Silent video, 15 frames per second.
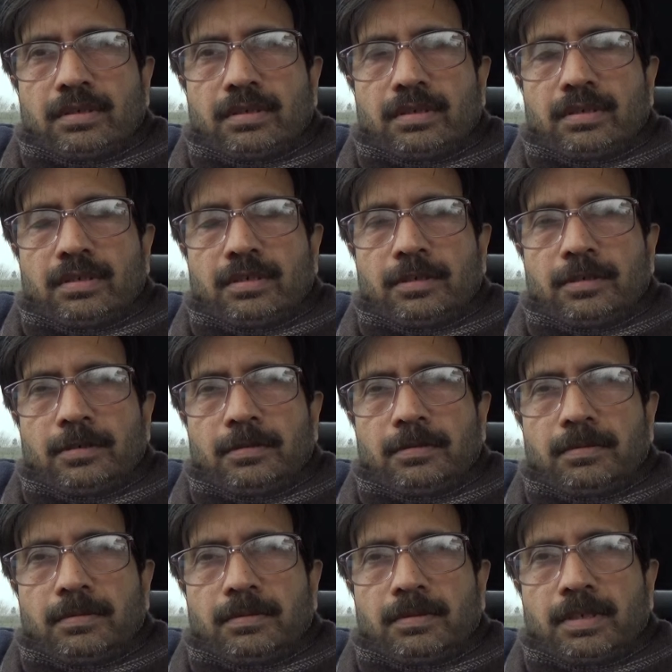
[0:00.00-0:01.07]
uh,
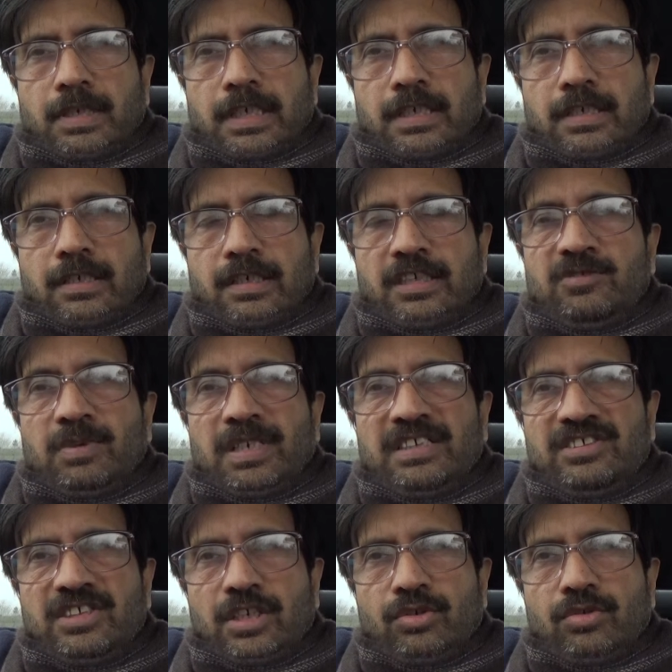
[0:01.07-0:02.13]
like
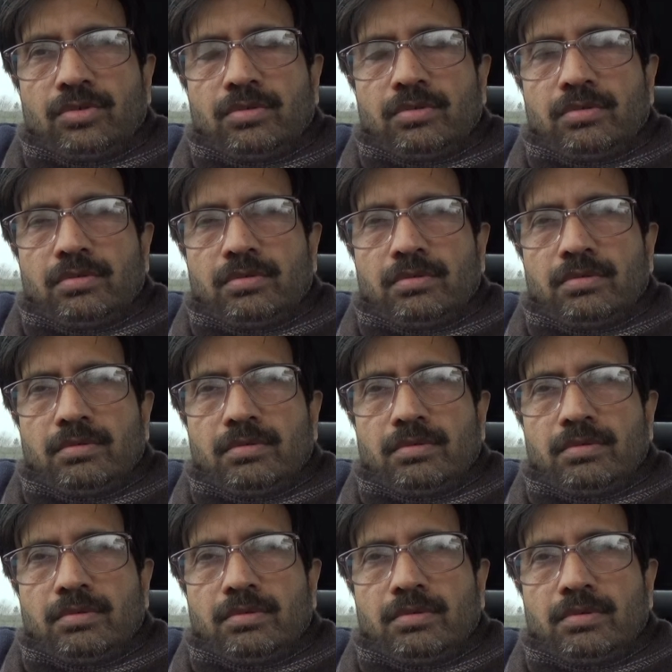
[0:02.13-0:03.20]
dysplasia you know
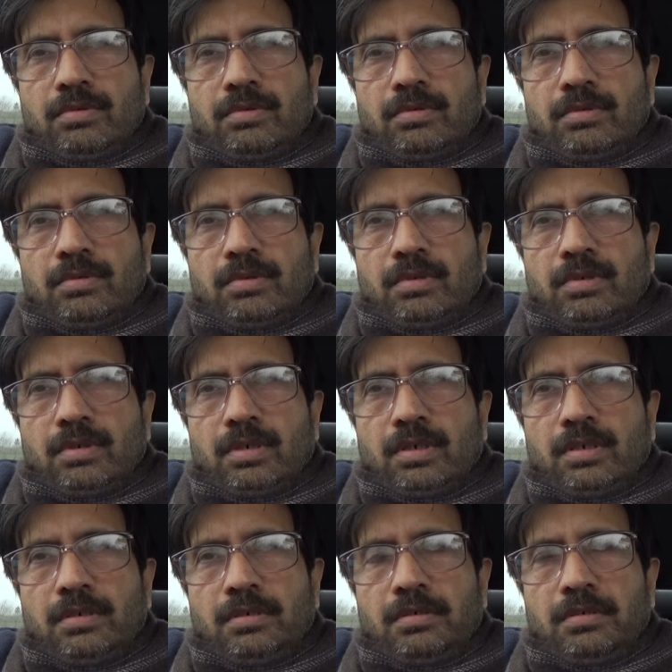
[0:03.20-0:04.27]

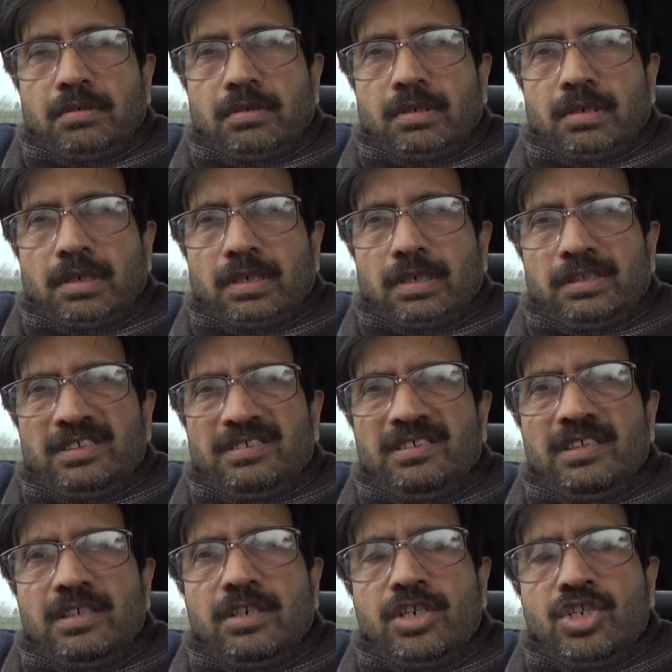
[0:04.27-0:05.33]
or this
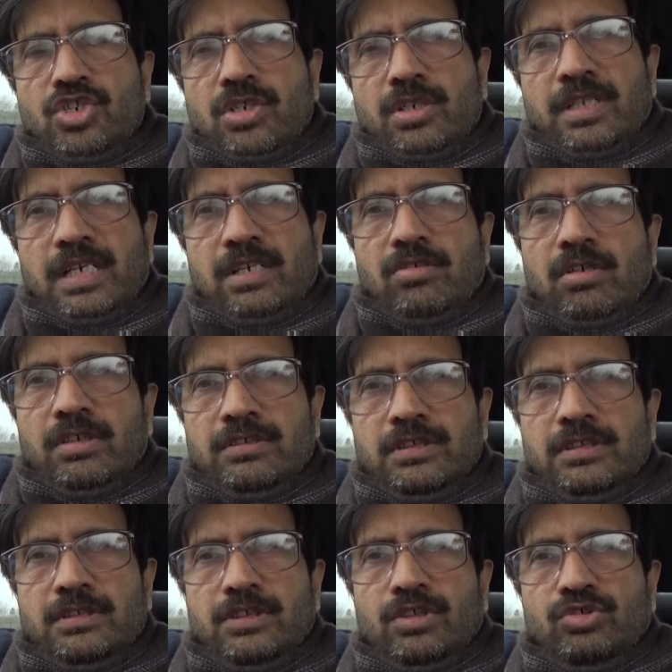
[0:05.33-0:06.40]
is a condition that
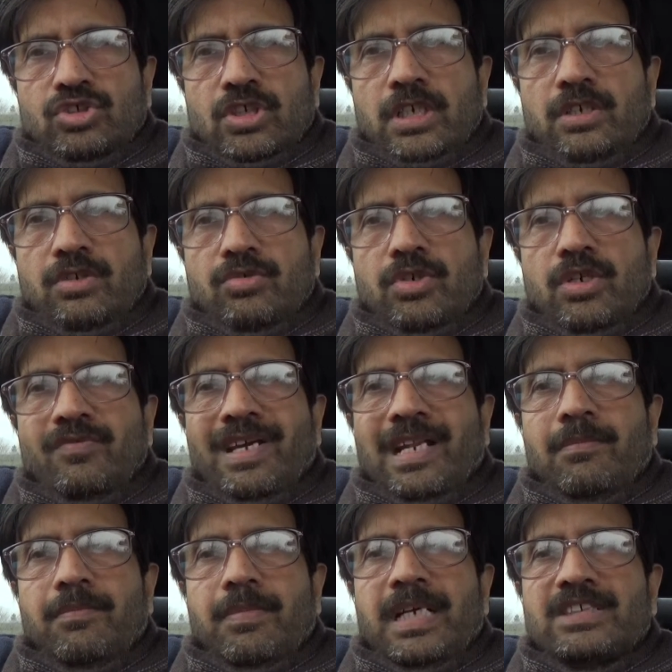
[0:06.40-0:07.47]
causes your child to
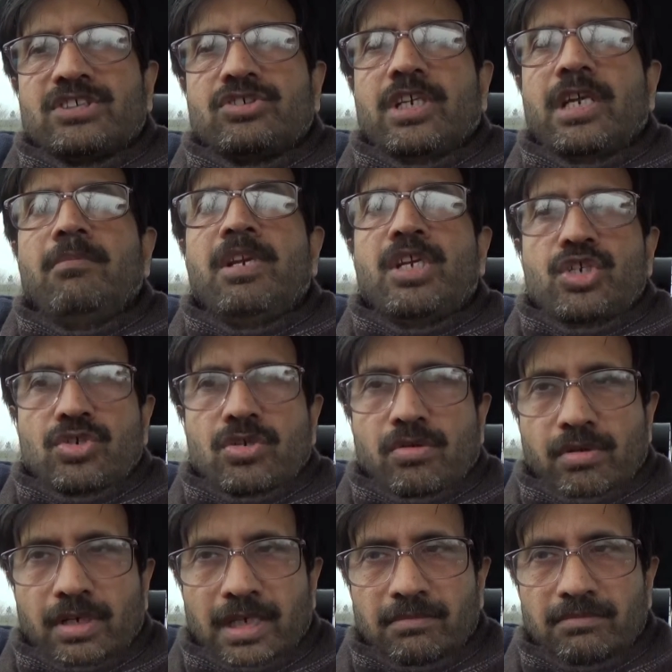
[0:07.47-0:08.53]
develop extremely
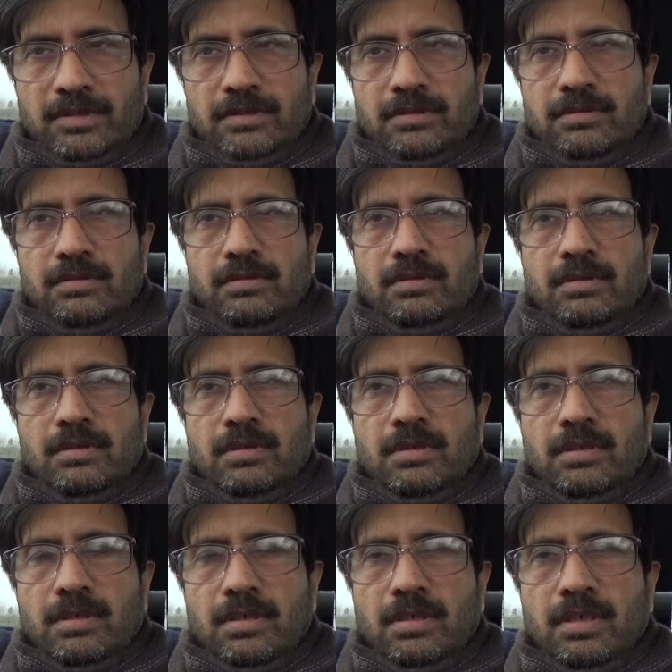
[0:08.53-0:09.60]
short limbs
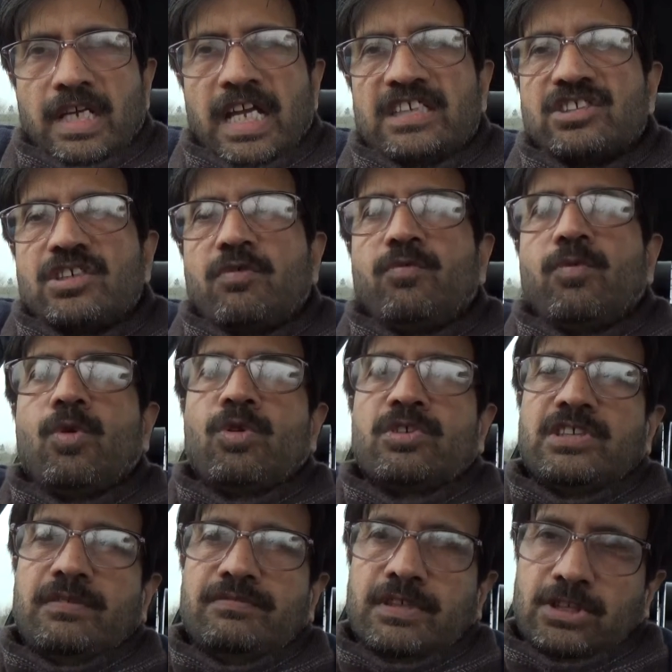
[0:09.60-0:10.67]
uh, extra
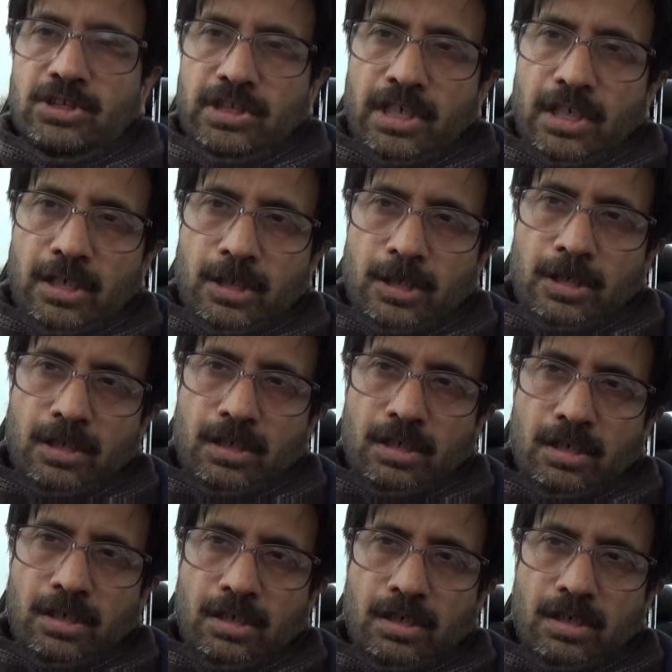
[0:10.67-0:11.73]
folds of the skin
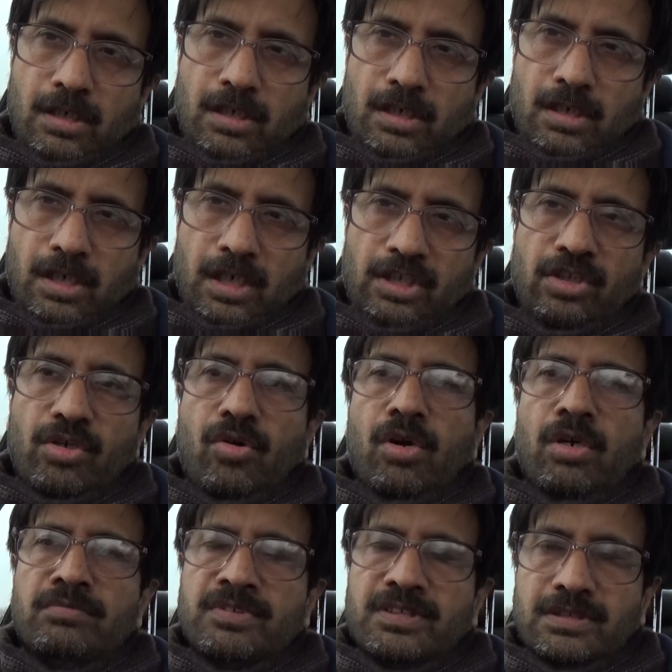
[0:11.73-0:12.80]
in their
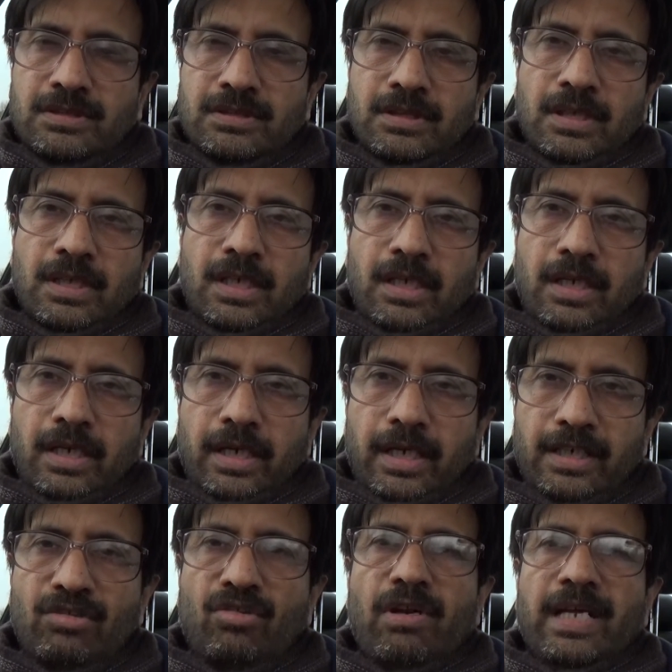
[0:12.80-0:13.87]
arms
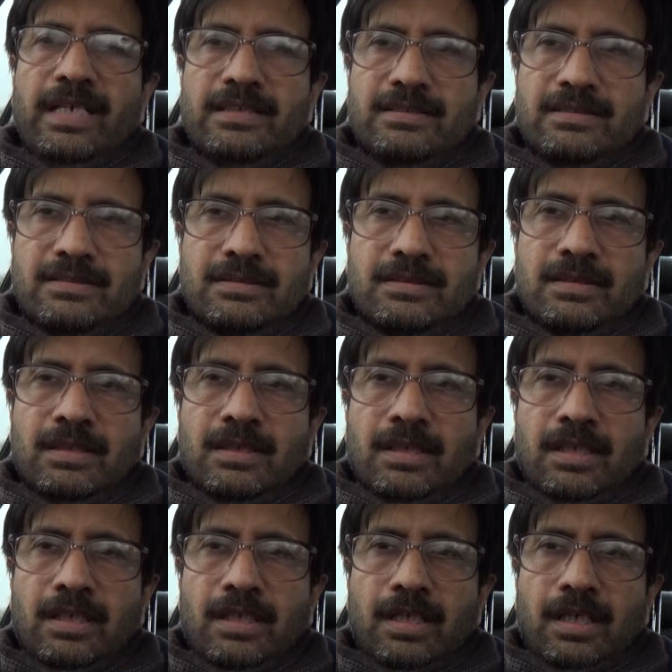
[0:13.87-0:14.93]
in the legs
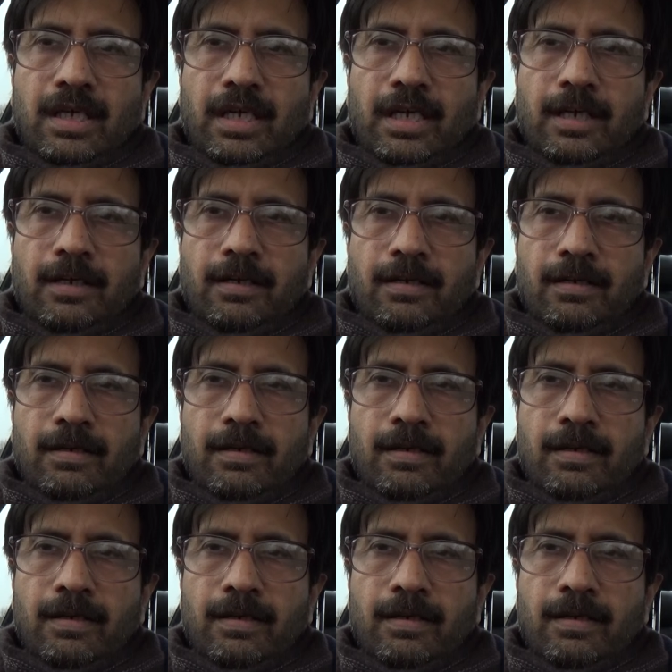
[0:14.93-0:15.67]
and